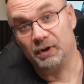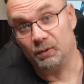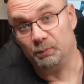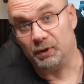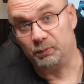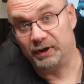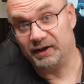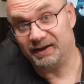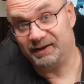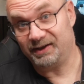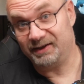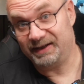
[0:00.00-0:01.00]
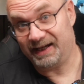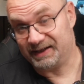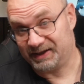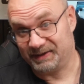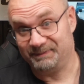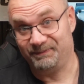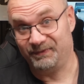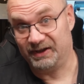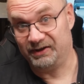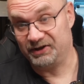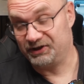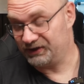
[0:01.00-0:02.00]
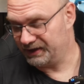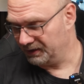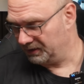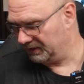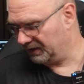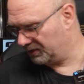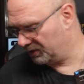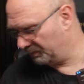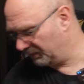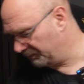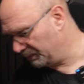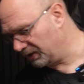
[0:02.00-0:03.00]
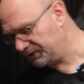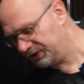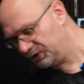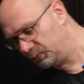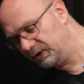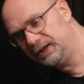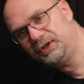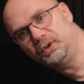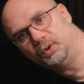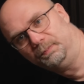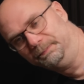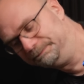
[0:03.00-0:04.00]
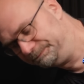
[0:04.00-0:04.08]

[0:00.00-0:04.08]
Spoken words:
But we are not done yet. There is still a couple of boxes we need to open.